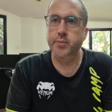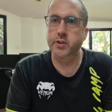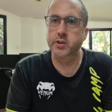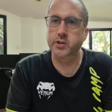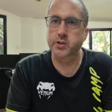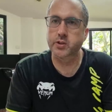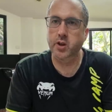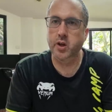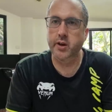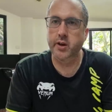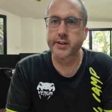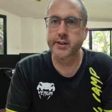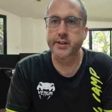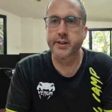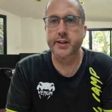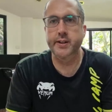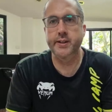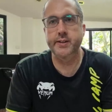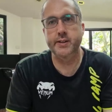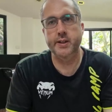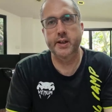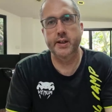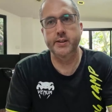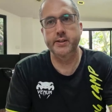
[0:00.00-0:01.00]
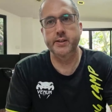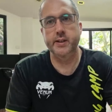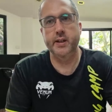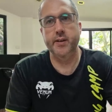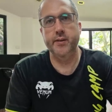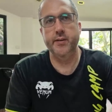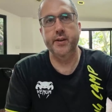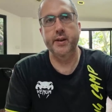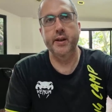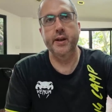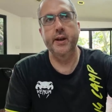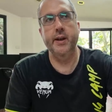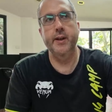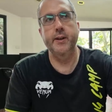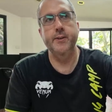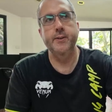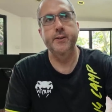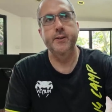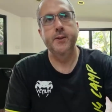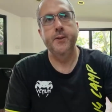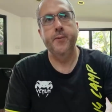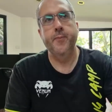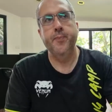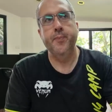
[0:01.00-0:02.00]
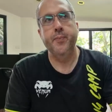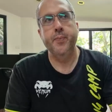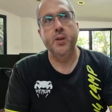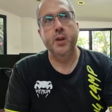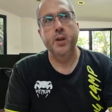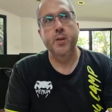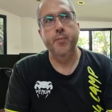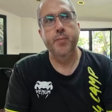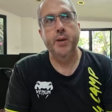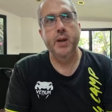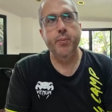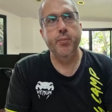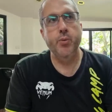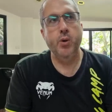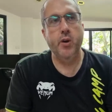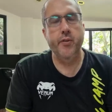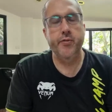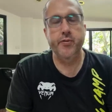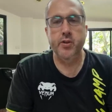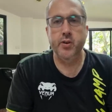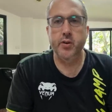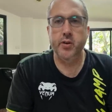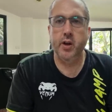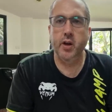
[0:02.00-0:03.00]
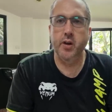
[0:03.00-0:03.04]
There's Thai DJs out there. People often